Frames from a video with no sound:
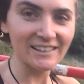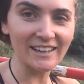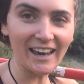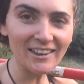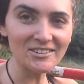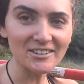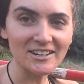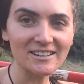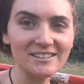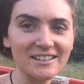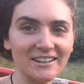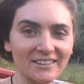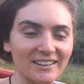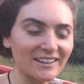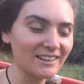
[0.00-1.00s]
gatherings
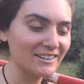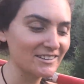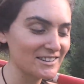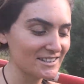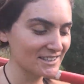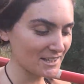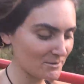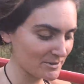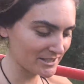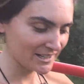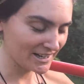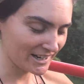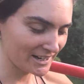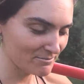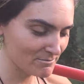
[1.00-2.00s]
out here in the
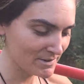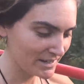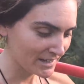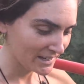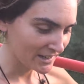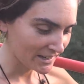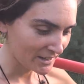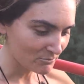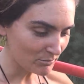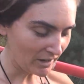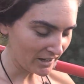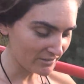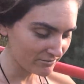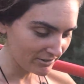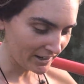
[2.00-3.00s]
summertime,
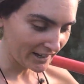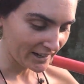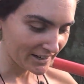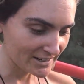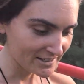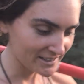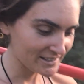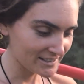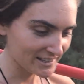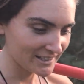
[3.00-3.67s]
bonfires,